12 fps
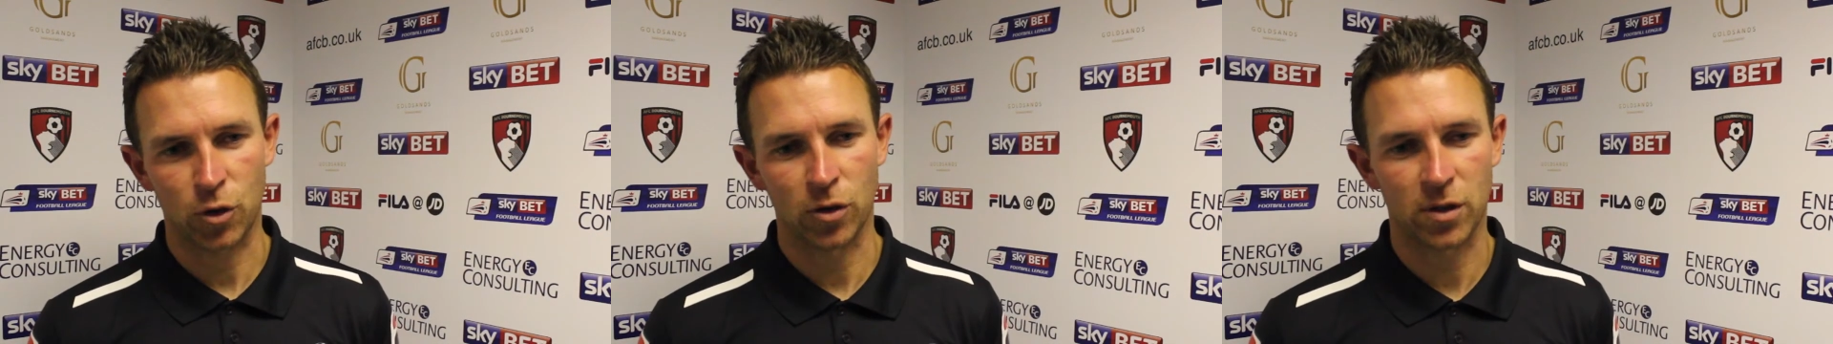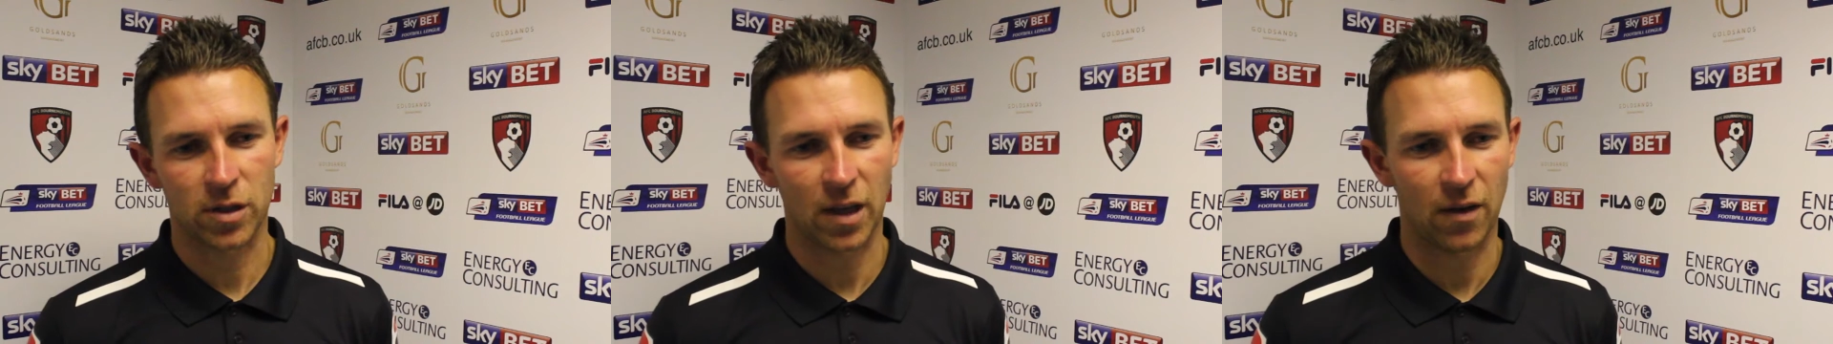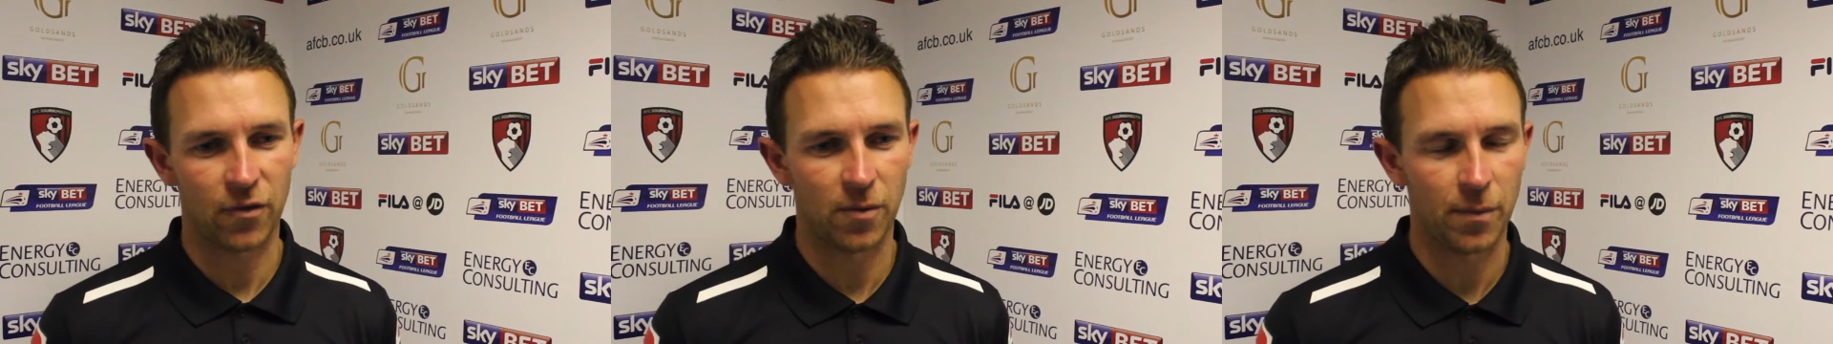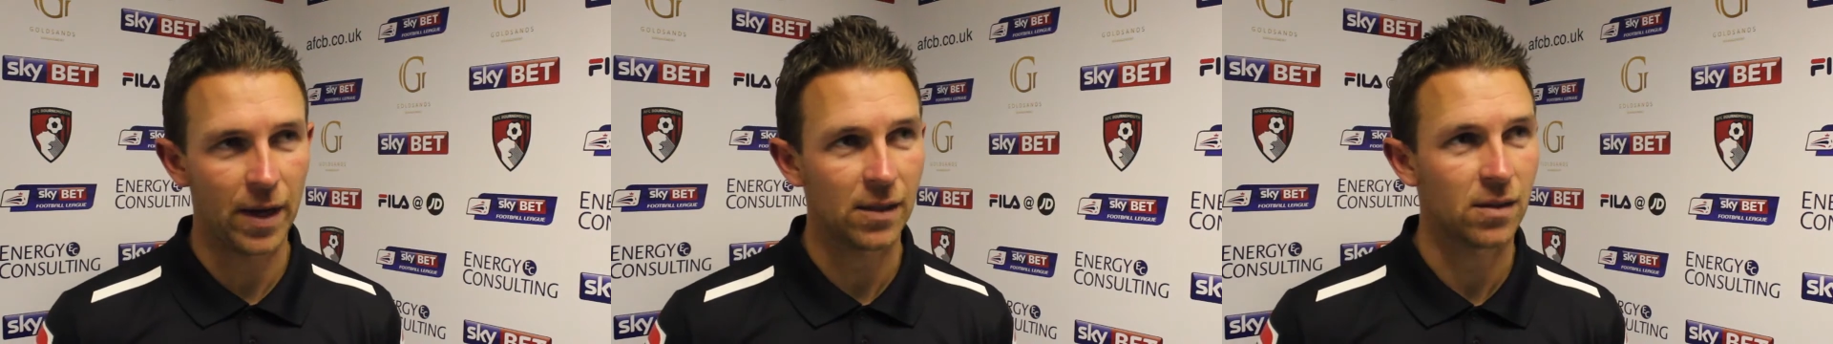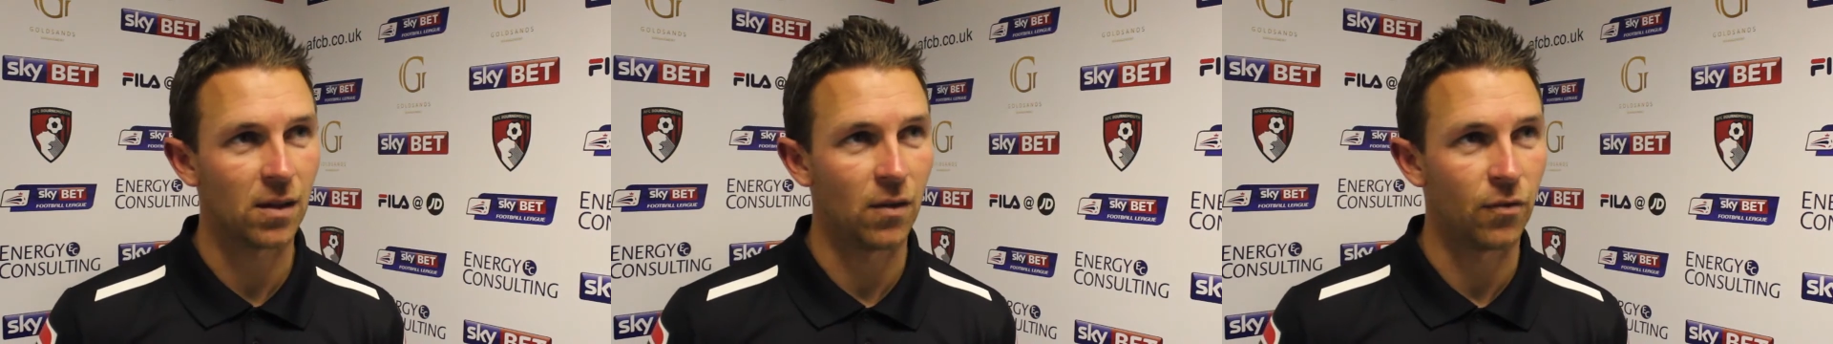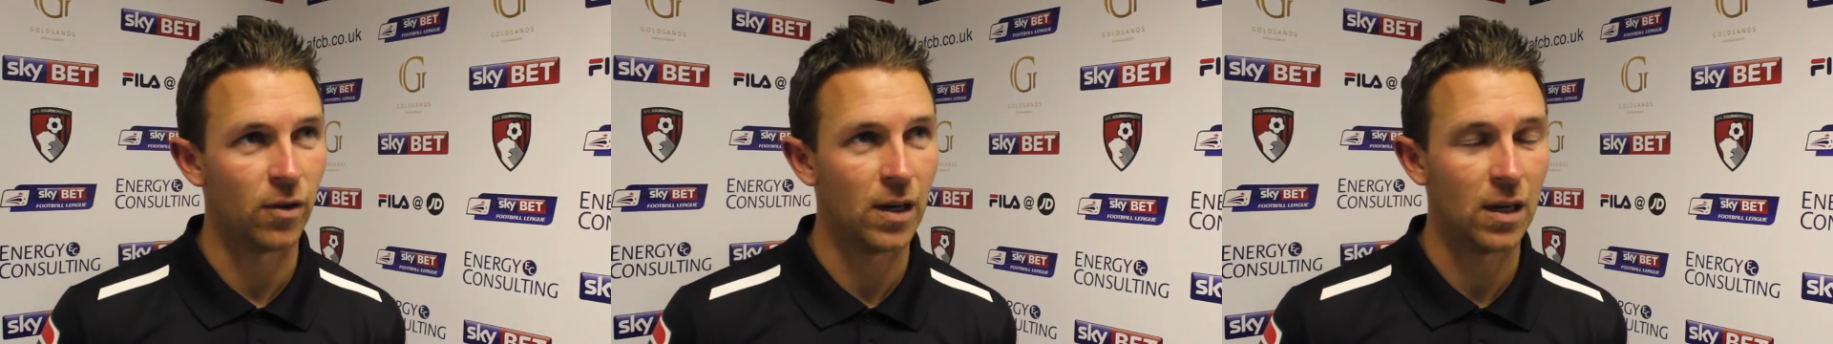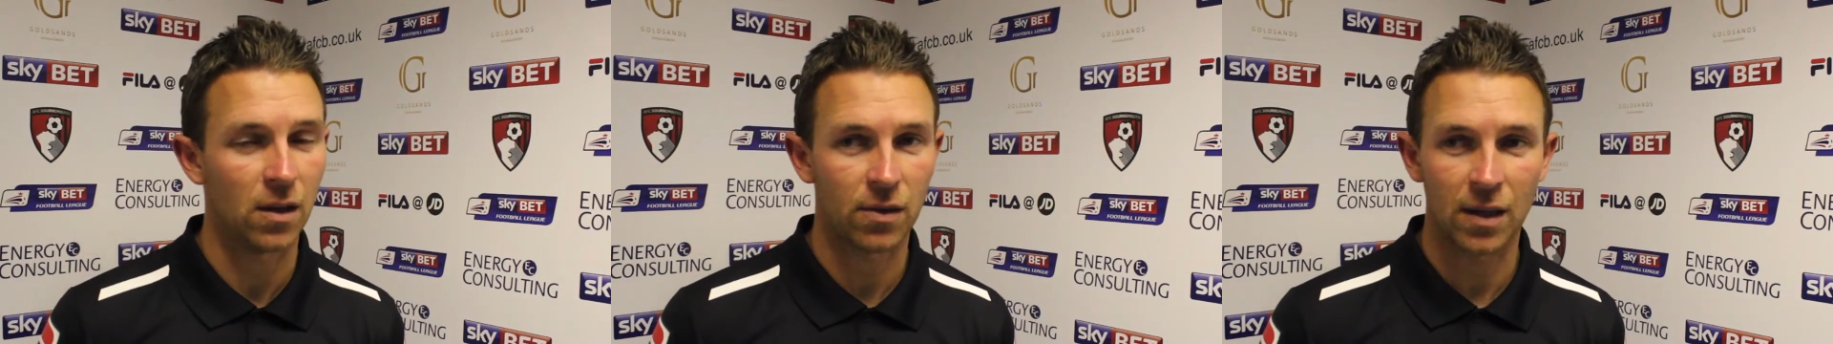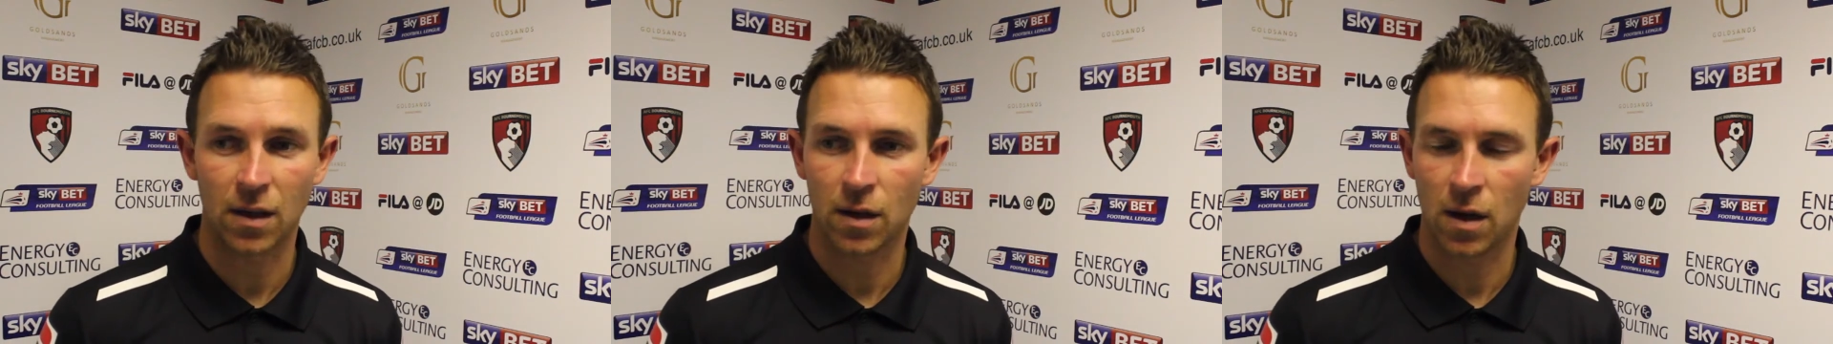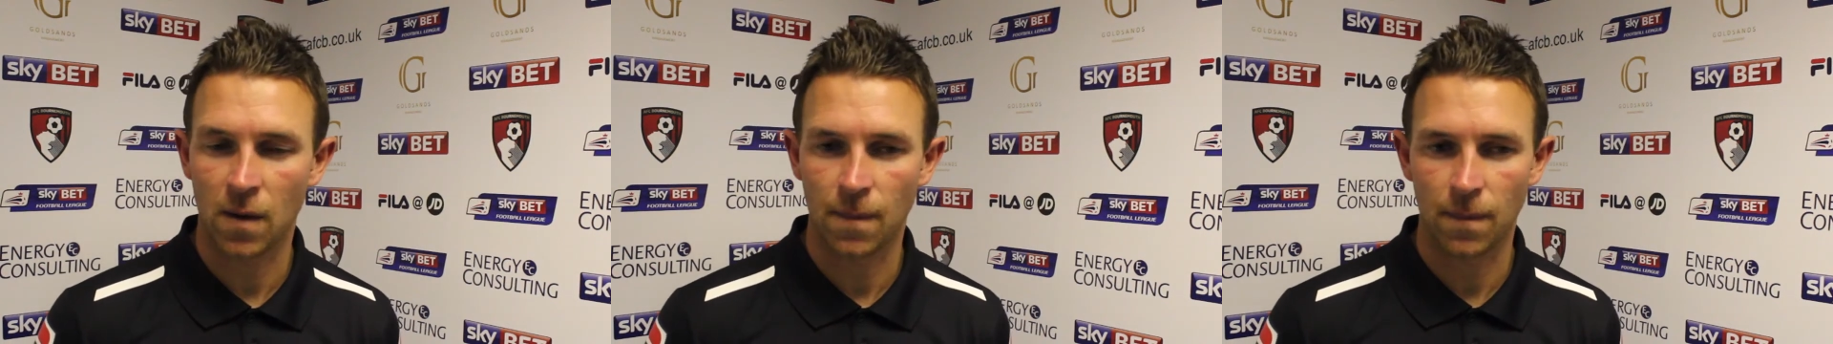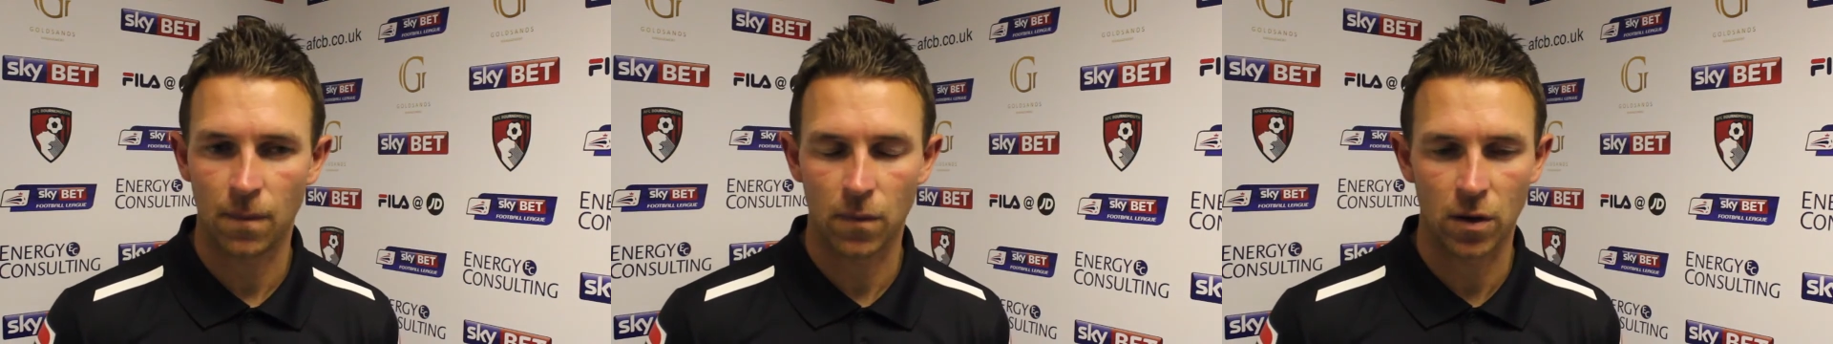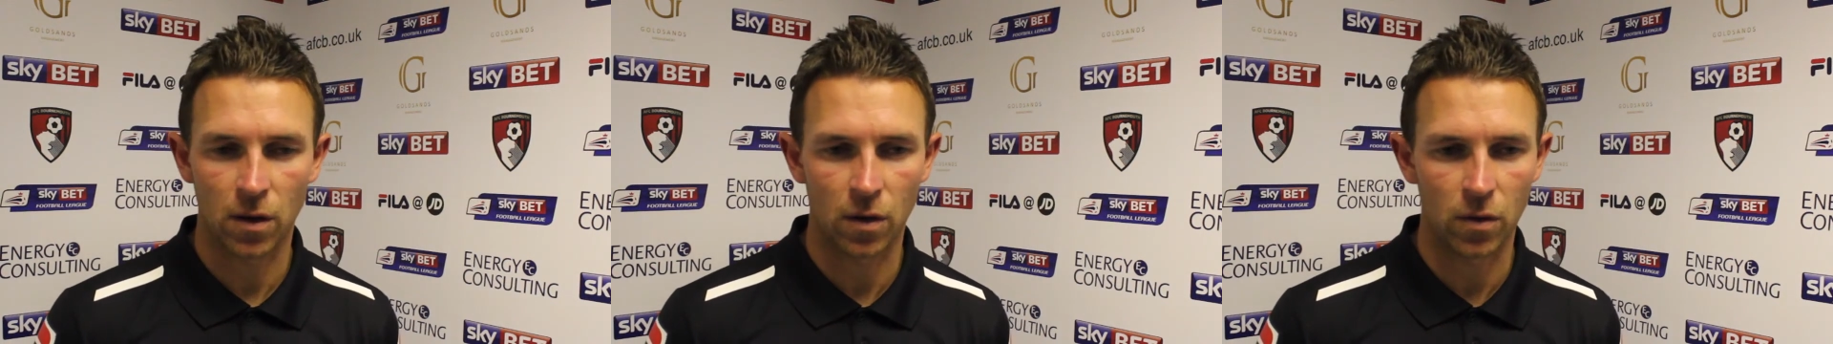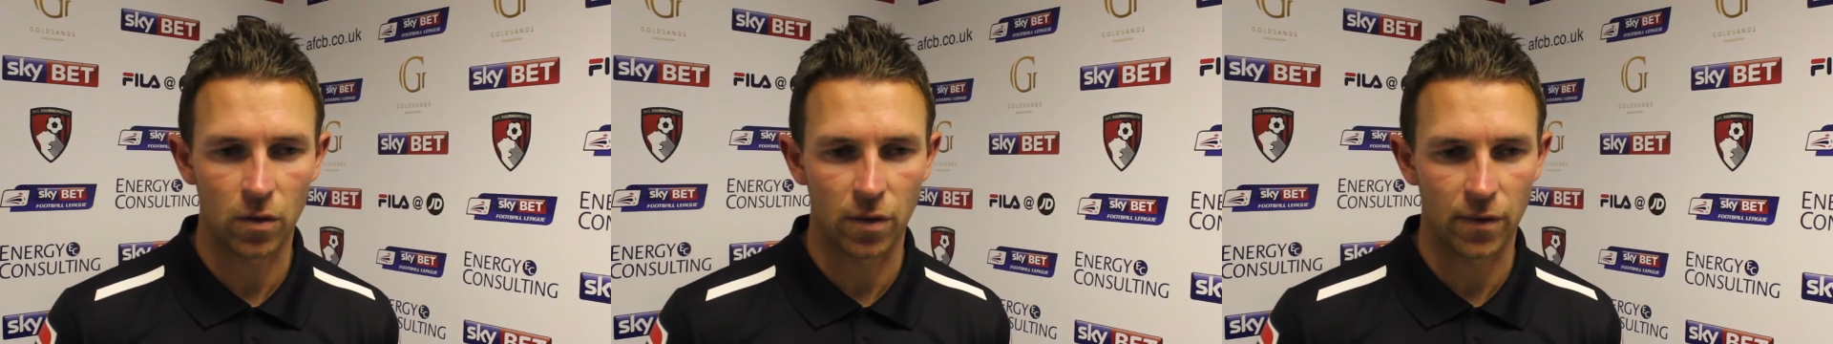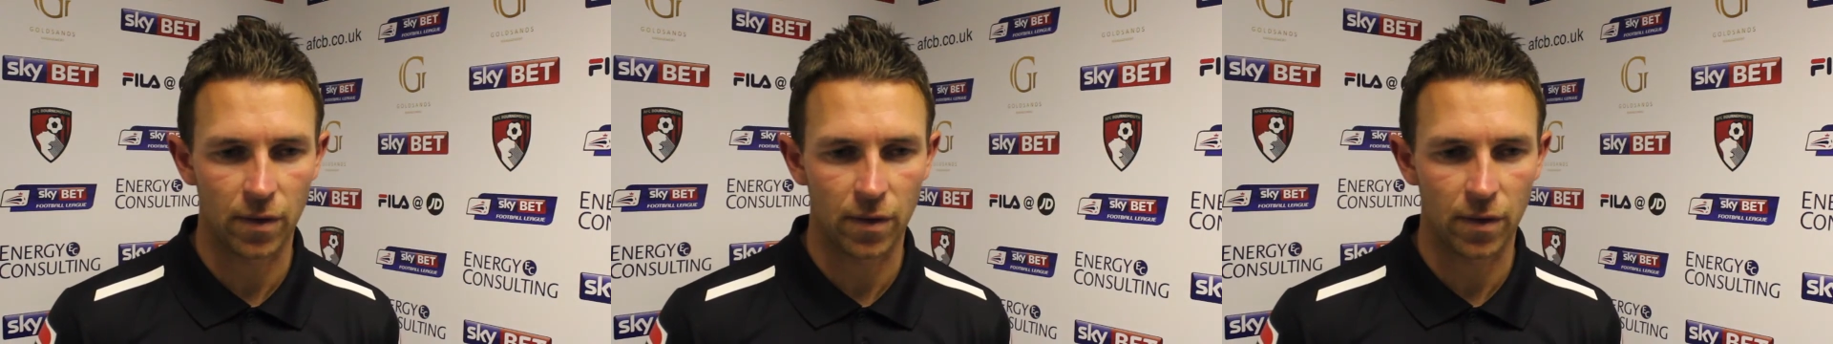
Good stuff and bad stuff, really. I think, you know,